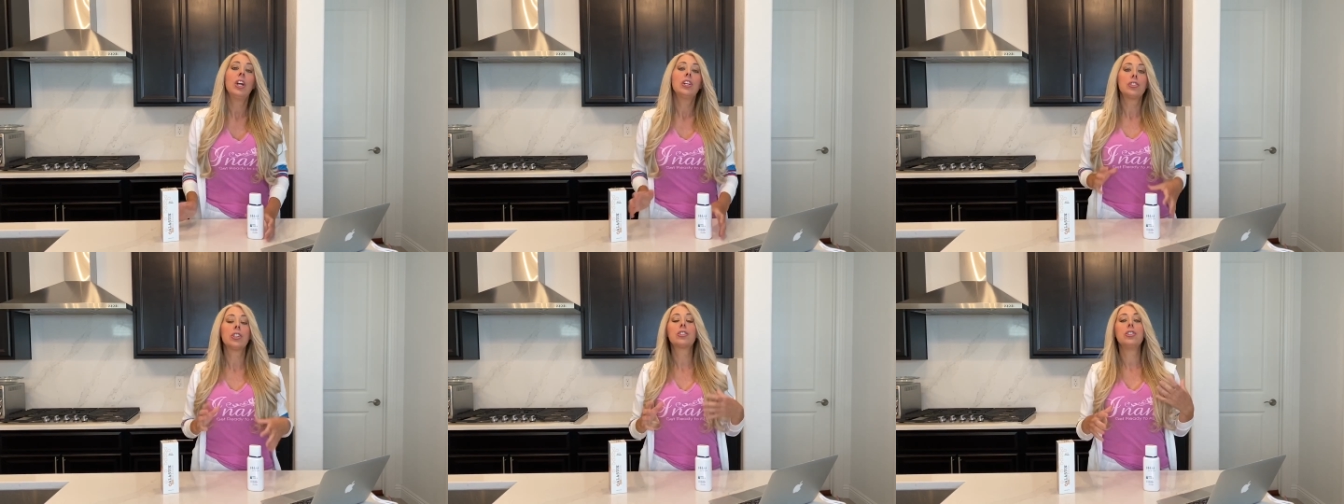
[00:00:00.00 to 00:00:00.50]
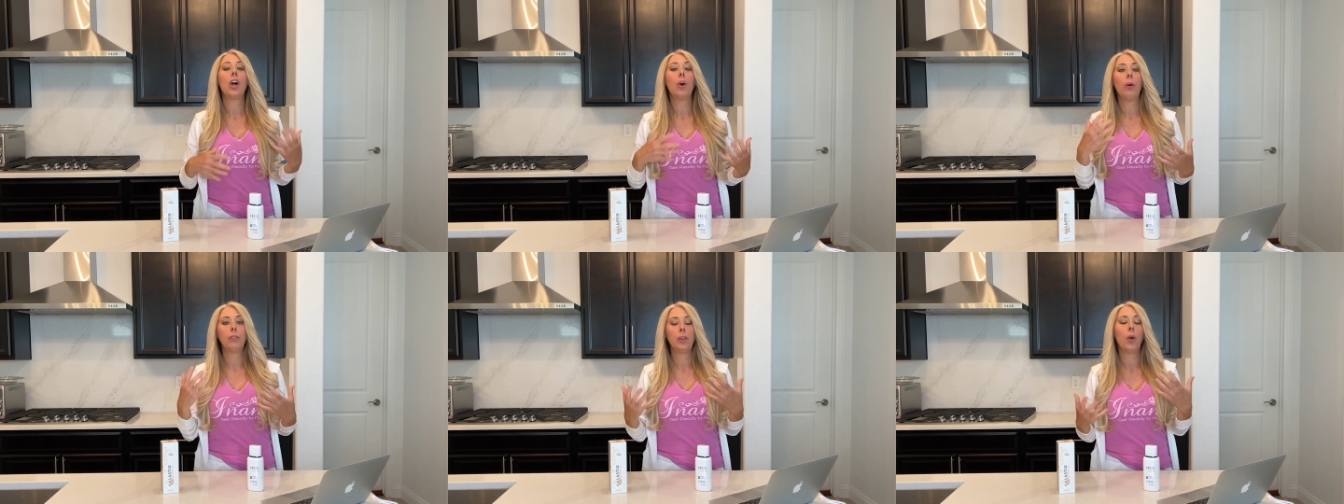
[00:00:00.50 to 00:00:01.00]
Just
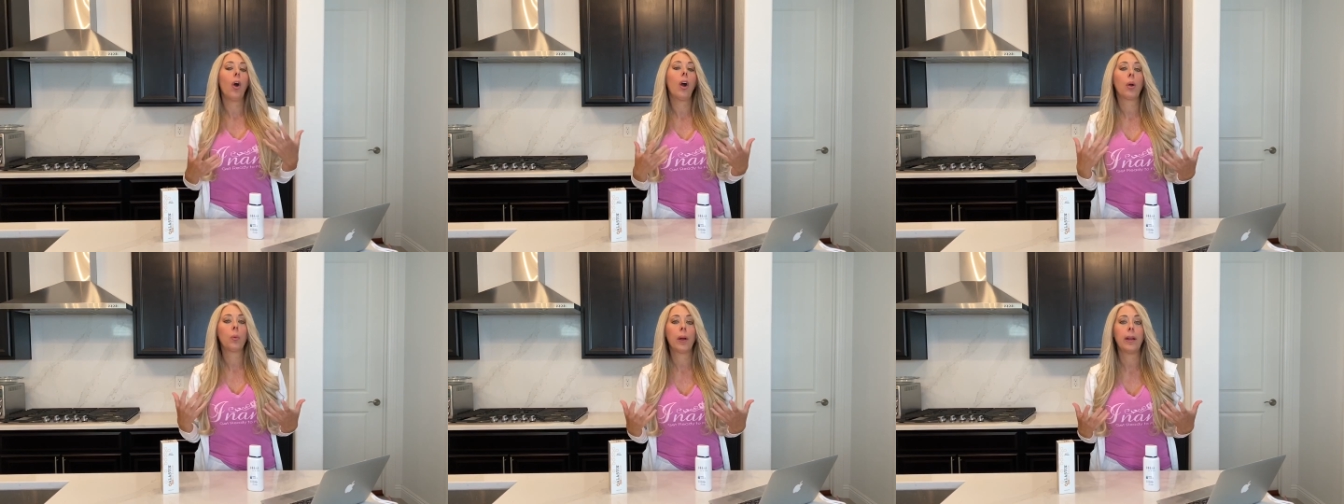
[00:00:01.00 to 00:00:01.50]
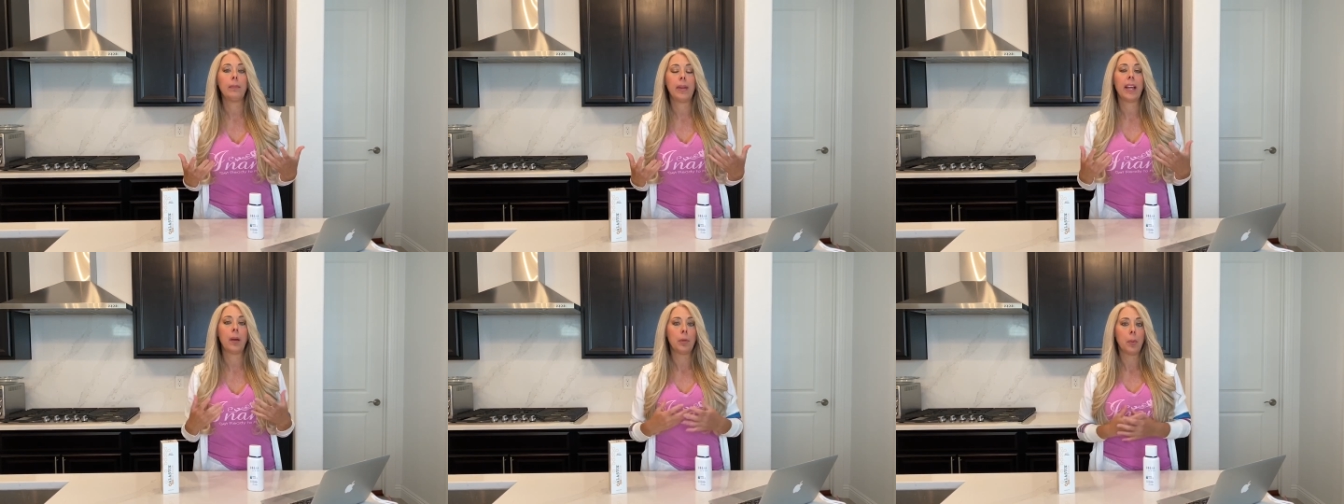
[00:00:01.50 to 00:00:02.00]
know if you are wearing
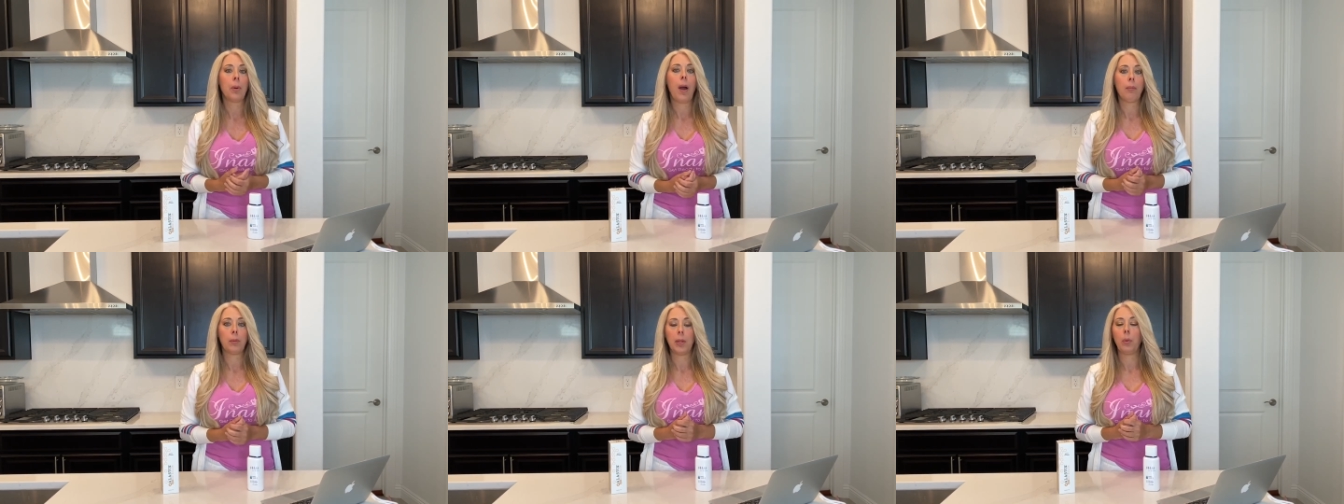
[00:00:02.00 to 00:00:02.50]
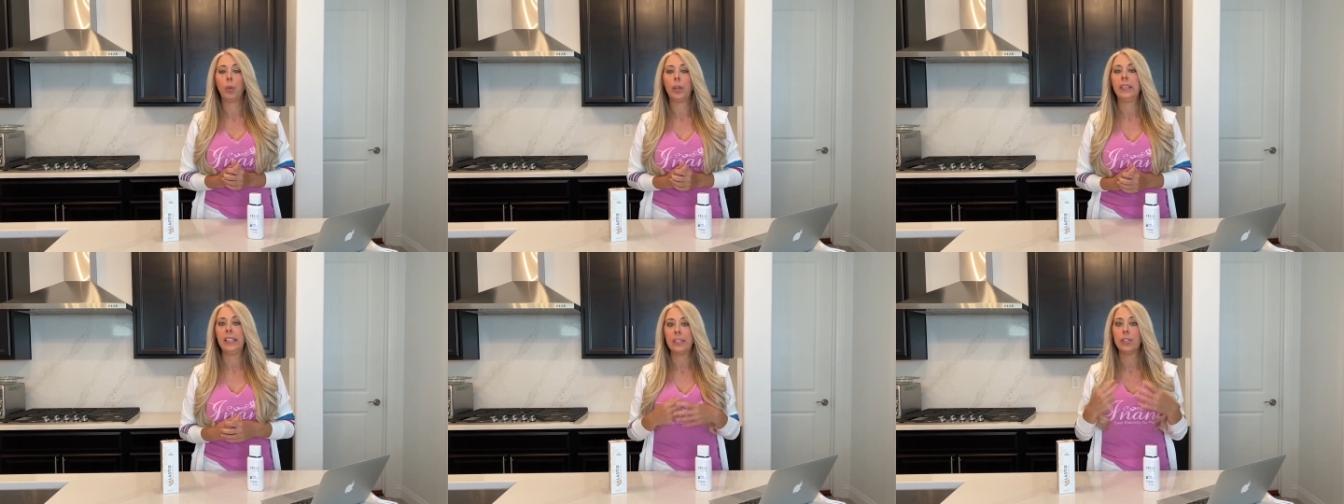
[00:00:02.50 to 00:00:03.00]
makeup, you probably
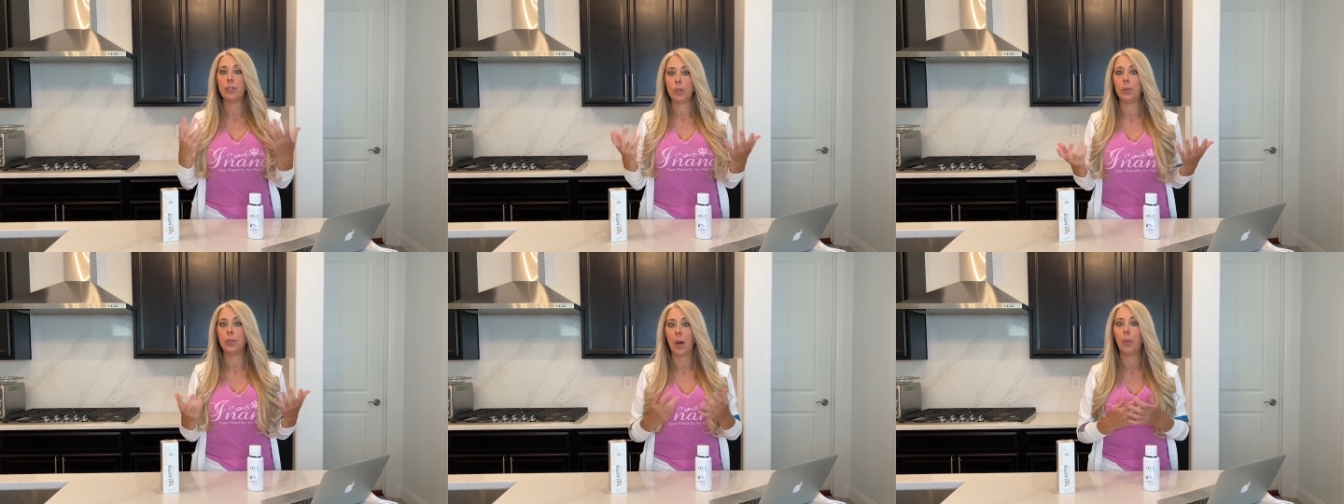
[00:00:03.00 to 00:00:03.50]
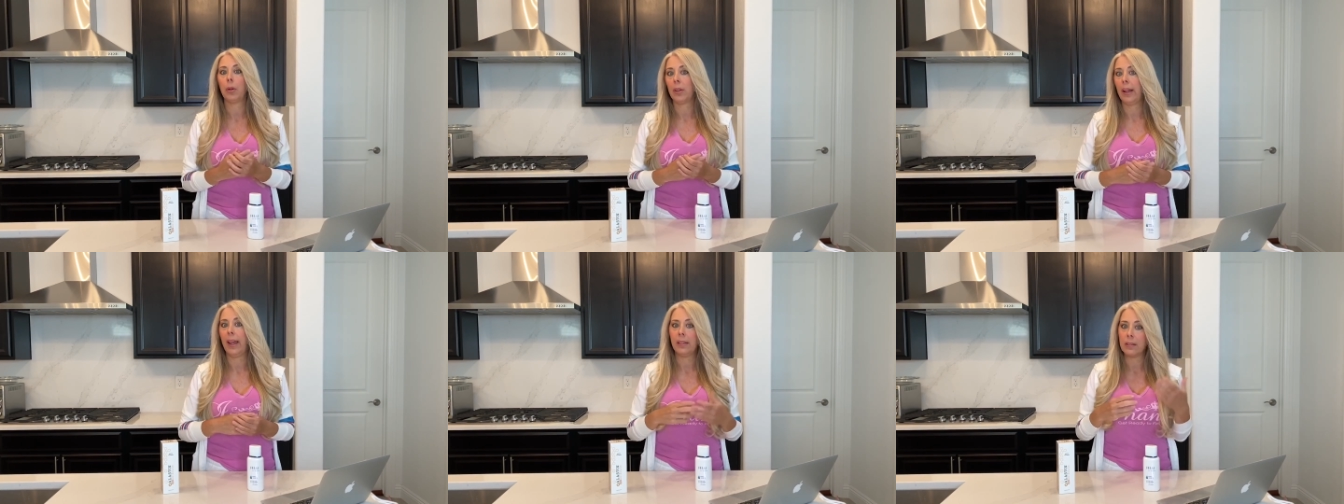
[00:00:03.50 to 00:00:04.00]
would need to do a double
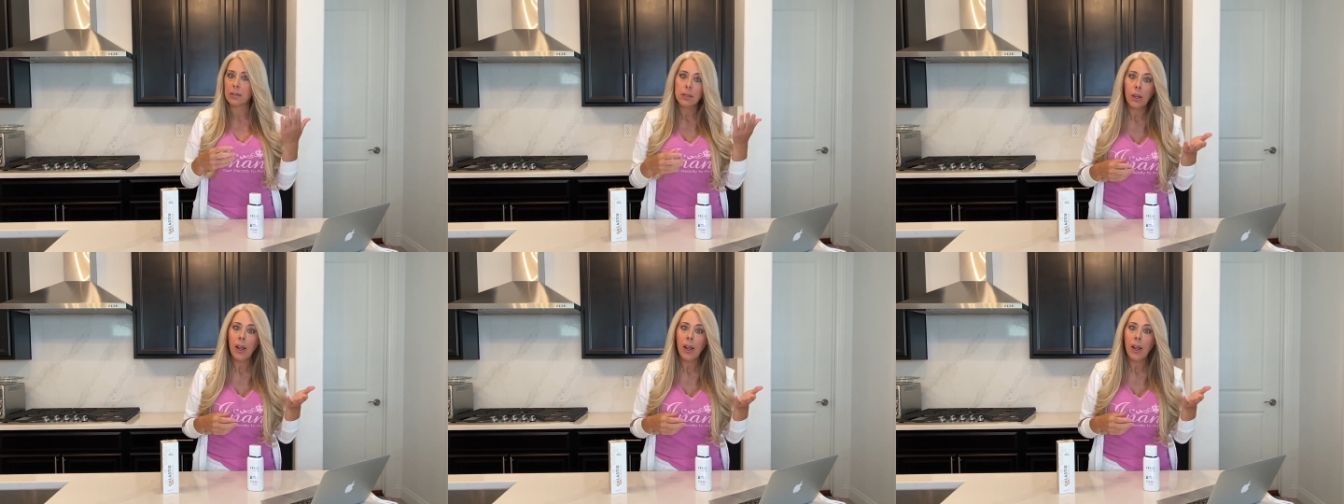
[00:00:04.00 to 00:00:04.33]
cleanse,